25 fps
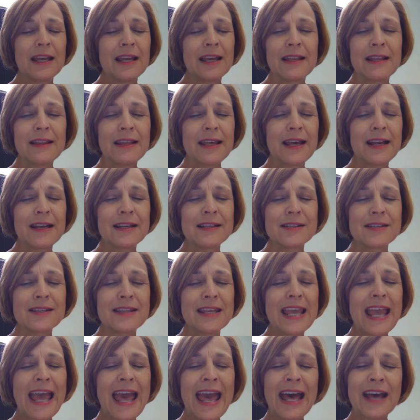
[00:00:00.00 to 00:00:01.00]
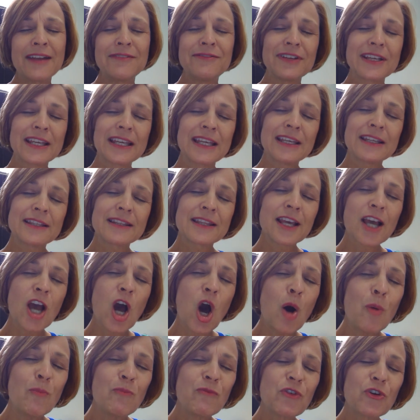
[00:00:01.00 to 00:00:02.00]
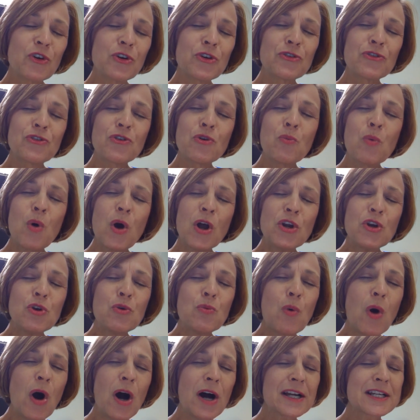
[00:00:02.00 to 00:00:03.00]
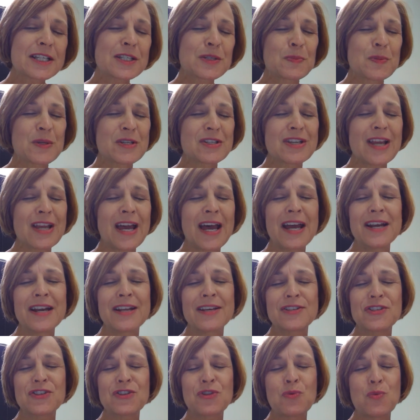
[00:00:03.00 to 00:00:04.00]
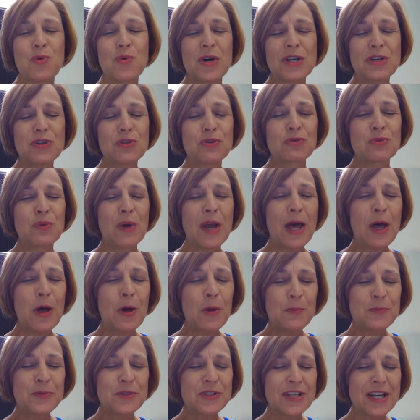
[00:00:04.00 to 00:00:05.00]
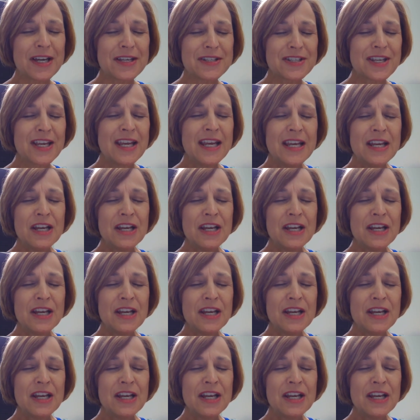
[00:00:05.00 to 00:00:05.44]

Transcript: And that is the advocate, the comforter, the one who walks beside us, the one who helps us,